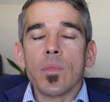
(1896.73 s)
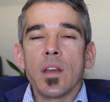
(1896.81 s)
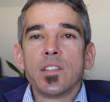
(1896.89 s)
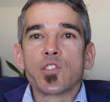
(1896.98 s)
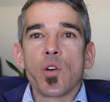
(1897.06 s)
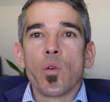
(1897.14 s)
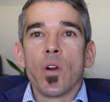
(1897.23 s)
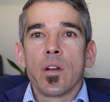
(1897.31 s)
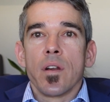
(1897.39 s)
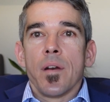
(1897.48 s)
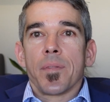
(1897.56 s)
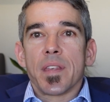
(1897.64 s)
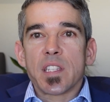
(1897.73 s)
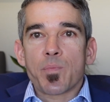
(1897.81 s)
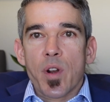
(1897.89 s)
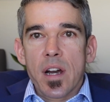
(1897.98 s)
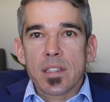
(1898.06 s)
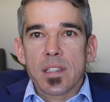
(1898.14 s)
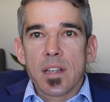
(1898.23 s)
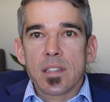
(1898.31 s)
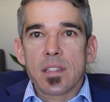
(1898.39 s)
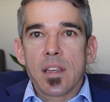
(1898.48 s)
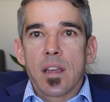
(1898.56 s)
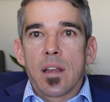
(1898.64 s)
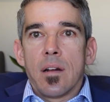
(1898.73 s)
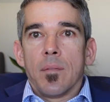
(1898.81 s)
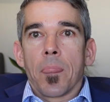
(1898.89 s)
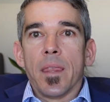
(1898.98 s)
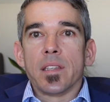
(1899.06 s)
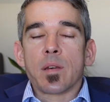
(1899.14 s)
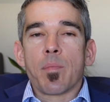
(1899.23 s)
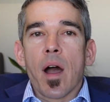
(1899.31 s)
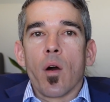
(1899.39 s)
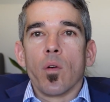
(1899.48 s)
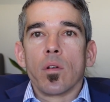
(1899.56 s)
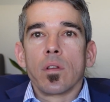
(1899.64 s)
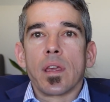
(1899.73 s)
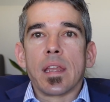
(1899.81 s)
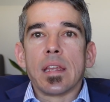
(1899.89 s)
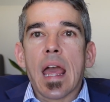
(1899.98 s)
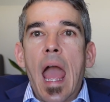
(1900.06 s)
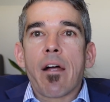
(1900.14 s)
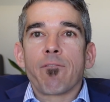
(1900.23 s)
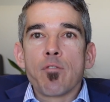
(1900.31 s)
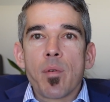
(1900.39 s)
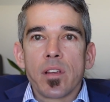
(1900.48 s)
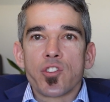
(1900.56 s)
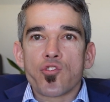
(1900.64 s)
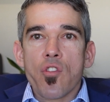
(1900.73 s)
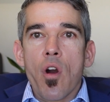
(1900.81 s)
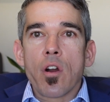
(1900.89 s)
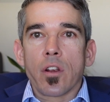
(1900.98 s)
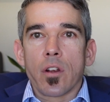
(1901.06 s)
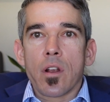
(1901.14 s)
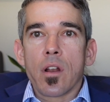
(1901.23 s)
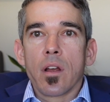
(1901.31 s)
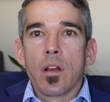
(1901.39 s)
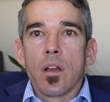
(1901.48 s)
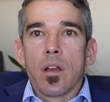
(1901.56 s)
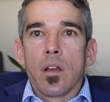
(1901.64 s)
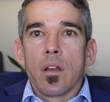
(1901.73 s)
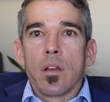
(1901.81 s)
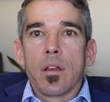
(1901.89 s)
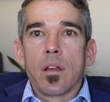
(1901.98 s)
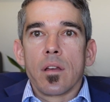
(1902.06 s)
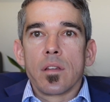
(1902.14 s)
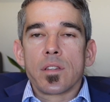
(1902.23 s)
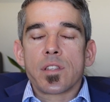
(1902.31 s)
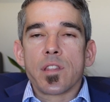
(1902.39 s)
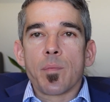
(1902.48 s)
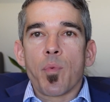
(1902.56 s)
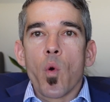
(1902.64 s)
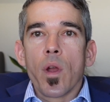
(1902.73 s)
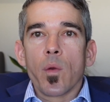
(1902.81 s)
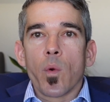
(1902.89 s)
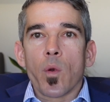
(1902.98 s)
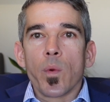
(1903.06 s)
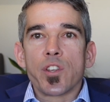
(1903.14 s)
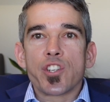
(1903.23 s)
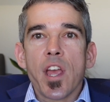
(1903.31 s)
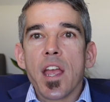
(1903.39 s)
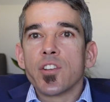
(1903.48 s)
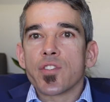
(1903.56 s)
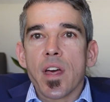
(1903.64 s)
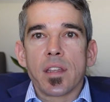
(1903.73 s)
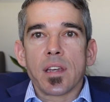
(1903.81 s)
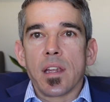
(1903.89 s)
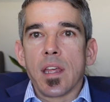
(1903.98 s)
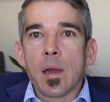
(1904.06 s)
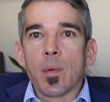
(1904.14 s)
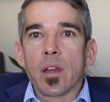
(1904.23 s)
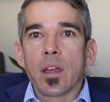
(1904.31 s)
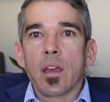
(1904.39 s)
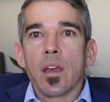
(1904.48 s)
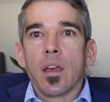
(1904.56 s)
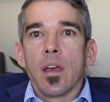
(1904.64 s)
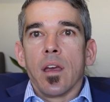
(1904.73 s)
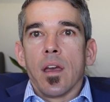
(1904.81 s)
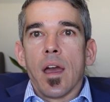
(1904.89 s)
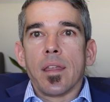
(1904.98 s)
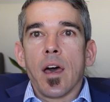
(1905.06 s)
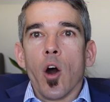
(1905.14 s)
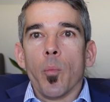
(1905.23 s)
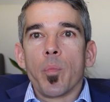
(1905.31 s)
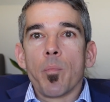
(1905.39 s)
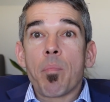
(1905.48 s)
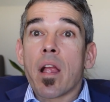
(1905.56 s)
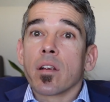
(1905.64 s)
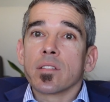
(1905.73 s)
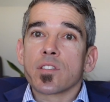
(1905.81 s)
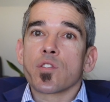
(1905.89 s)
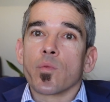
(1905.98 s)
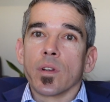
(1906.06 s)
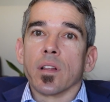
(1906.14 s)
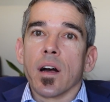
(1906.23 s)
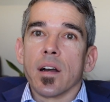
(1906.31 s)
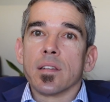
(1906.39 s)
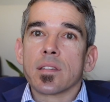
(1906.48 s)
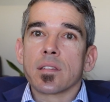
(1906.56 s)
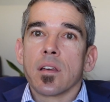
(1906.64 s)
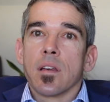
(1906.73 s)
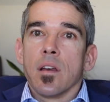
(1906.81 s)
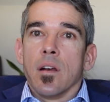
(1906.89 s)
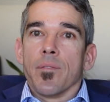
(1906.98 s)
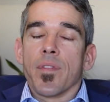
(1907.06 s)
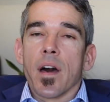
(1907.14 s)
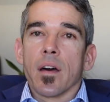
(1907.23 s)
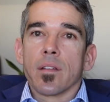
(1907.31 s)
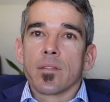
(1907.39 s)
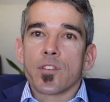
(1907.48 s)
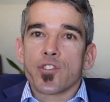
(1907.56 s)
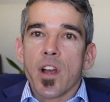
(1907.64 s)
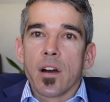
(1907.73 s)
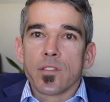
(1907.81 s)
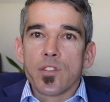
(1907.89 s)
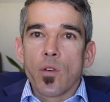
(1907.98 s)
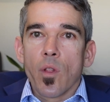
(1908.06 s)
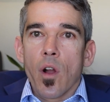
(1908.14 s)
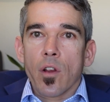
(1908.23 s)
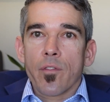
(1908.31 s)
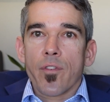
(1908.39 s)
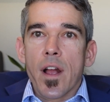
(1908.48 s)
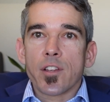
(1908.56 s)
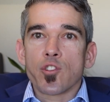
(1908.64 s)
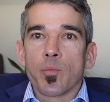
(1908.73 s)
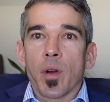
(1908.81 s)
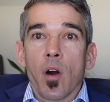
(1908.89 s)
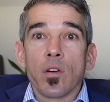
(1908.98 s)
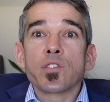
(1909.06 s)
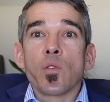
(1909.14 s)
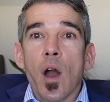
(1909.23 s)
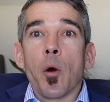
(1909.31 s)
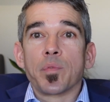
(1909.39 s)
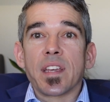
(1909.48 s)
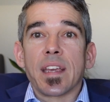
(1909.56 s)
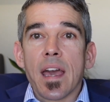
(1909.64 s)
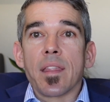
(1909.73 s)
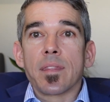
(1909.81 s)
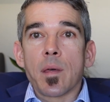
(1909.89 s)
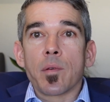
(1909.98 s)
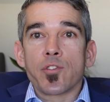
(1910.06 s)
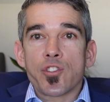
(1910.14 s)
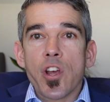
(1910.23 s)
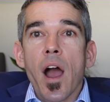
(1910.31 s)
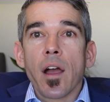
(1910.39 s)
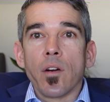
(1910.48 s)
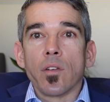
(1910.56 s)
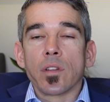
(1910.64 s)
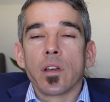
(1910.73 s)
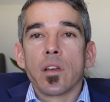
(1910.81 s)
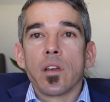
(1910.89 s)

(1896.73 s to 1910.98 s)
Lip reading: And so this process is about getting everybody stronger to the point where we change that dynamic and help parents to realize that their child's no longer fragile, but also help to get the child